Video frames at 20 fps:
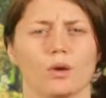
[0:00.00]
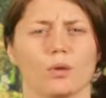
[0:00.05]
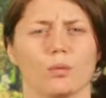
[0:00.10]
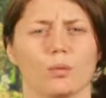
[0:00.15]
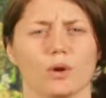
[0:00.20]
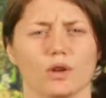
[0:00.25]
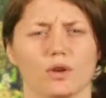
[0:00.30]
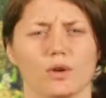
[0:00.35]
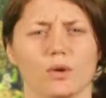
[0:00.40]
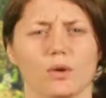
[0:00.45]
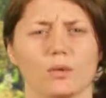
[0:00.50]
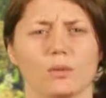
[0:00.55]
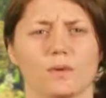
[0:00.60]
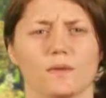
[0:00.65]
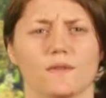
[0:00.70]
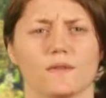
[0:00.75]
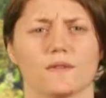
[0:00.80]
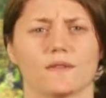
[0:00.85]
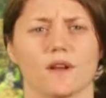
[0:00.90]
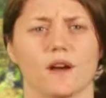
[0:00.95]
When gold
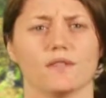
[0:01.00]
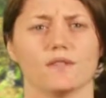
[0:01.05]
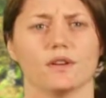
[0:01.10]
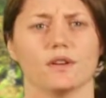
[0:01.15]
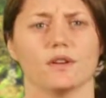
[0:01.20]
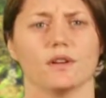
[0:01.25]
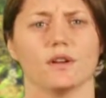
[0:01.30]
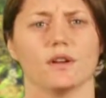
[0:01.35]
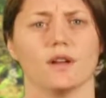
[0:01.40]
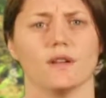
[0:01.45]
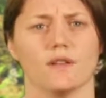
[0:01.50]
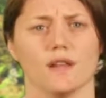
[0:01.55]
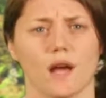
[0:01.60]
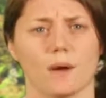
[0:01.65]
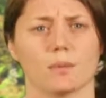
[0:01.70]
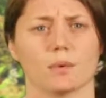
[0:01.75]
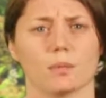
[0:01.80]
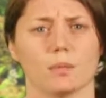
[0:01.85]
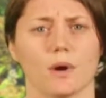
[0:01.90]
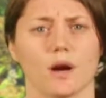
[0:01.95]
was discovered in the
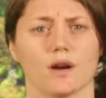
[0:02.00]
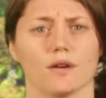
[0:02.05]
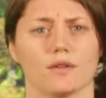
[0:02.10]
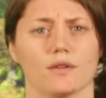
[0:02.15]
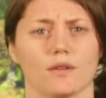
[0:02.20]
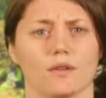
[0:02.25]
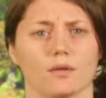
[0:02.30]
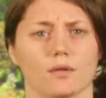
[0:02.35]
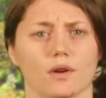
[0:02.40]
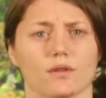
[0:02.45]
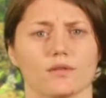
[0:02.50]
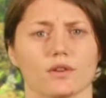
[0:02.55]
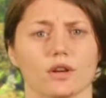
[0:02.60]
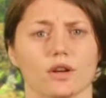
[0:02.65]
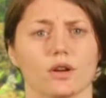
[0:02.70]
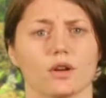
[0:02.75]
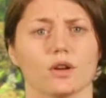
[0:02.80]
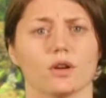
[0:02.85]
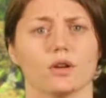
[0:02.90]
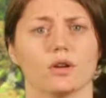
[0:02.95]
upper parts of the
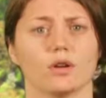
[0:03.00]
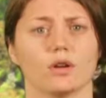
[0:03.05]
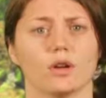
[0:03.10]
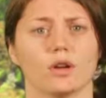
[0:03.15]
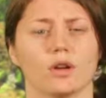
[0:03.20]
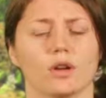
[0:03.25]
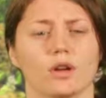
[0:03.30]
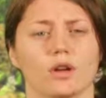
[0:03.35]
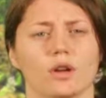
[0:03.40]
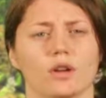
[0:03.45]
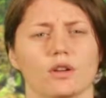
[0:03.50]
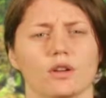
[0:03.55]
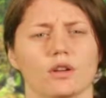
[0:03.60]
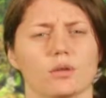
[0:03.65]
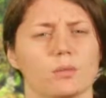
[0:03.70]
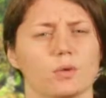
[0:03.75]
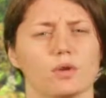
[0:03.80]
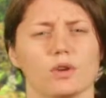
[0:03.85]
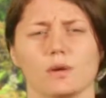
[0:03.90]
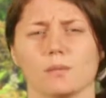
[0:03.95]
river,
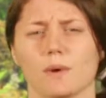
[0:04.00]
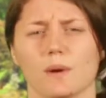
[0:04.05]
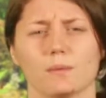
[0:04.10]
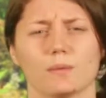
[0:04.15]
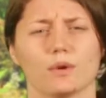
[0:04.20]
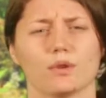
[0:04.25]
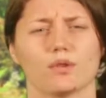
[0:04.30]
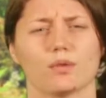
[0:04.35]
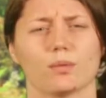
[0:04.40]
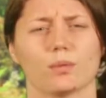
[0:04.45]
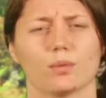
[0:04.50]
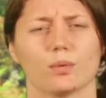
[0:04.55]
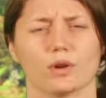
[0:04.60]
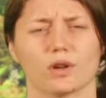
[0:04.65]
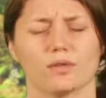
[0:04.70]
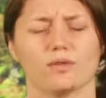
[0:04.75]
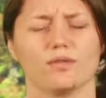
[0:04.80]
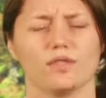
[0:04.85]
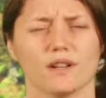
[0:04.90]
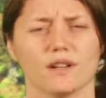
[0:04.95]
community members were
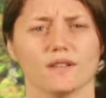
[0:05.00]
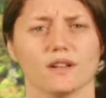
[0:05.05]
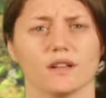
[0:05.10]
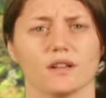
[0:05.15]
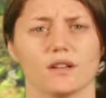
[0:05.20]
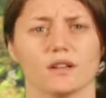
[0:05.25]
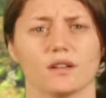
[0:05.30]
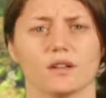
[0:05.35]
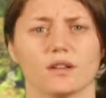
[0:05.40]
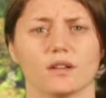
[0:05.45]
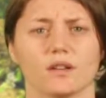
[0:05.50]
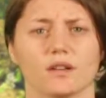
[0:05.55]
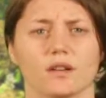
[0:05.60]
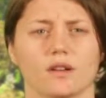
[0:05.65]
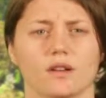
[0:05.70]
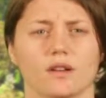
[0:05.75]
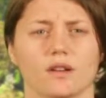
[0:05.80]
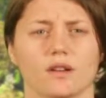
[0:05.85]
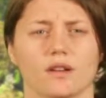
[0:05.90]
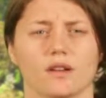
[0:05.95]
conflicted.
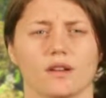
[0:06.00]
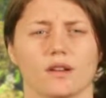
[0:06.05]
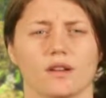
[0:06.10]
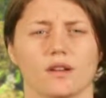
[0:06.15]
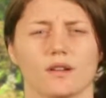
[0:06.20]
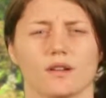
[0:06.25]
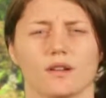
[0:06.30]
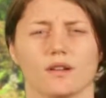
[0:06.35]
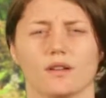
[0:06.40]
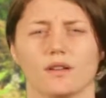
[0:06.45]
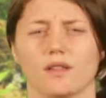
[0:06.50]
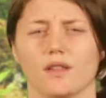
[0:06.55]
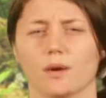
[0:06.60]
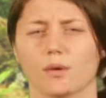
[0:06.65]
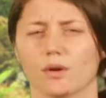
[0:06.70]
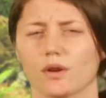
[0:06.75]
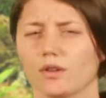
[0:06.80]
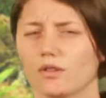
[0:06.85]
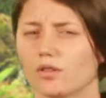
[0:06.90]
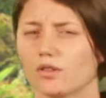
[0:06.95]
They
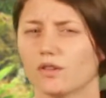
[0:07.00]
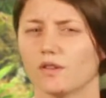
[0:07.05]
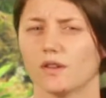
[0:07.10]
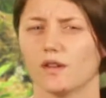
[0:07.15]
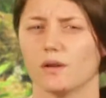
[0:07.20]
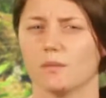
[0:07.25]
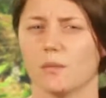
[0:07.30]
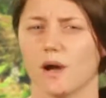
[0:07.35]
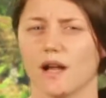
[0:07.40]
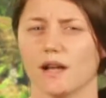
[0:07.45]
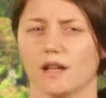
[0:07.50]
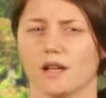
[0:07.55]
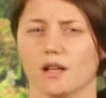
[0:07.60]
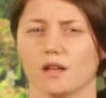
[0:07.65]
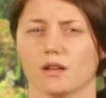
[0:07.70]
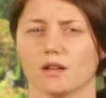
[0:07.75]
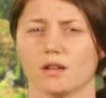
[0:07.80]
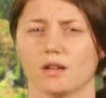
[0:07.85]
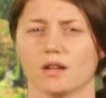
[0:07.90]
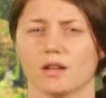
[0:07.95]
were interested in
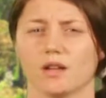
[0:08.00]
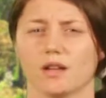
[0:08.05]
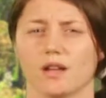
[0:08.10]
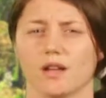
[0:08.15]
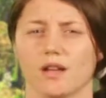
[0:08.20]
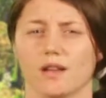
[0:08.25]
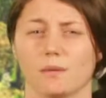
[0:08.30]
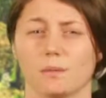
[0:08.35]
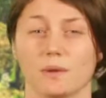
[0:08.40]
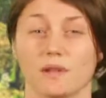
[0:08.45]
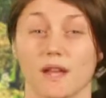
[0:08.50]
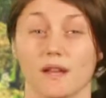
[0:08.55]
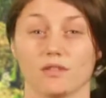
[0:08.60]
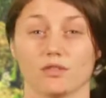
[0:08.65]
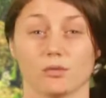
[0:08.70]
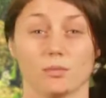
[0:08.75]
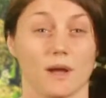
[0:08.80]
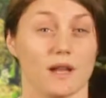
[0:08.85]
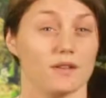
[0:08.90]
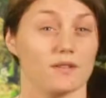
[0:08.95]
mining and the
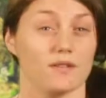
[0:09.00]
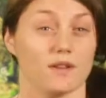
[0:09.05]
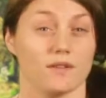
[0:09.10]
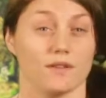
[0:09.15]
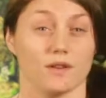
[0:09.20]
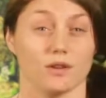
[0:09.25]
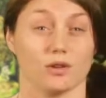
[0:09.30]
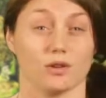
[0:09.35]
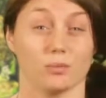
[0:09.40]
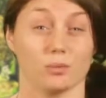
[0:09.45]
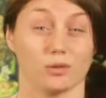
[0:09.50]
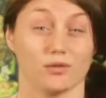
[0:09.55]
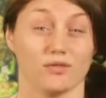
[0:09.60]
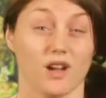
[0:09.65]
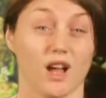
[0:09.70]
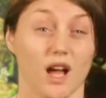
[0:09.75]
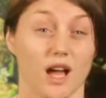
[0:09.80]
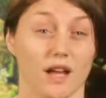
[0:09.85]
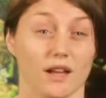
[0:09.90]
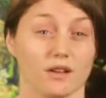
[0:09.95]
potential benefits it could
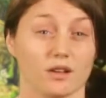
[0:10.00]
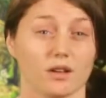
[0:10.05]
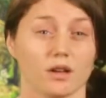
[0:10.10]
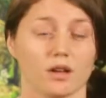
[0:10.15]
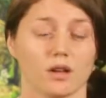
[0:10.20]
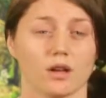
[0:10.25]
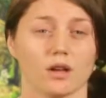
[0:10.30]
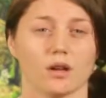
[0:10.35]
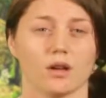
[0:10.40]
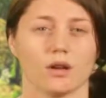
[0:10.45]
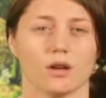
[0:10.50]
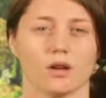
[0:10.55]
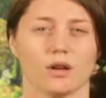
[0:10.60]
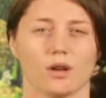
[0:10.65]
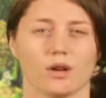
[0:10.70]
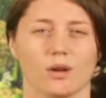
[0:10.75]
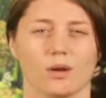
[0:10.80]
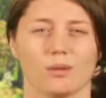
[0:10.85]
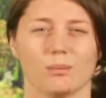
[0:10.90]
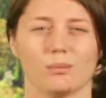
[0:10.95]
provide,
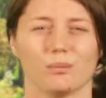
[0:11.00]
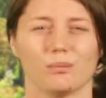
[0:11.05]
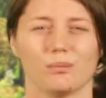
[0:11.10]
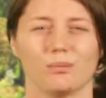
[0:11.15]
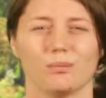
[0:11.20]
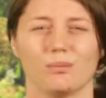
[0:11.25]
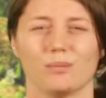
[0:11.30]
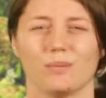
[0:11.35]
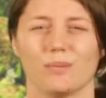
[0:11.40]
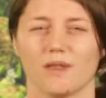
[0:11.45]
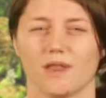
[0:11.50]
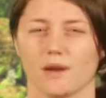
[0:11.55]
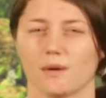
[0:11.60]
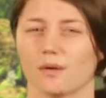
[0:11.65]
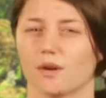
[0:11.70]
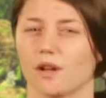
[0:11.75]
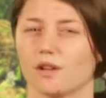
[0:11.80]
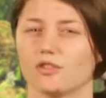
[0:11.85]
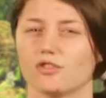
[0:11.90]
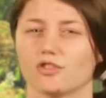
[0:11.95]
but they
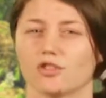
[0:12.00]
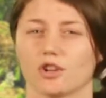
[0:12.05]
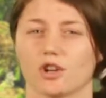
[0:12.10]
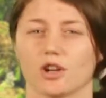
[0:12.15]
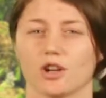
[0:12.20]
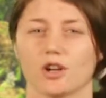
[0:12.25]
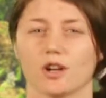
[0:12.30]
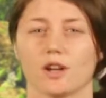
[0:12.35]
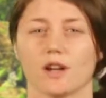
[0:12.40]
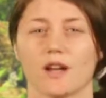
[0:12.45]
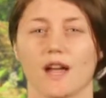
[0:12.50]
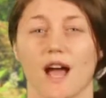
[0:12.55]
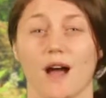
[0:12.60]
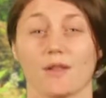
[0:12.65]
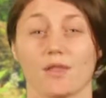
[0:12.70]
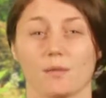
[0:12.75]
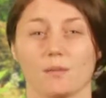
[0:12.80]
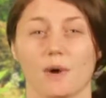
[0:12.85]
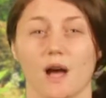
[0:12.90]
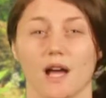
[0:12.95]
were unsure
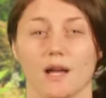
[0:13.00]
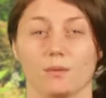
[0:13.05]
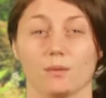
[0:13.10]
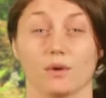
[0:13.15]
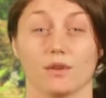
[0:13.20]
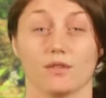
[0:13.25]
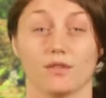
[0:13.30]
how the mine would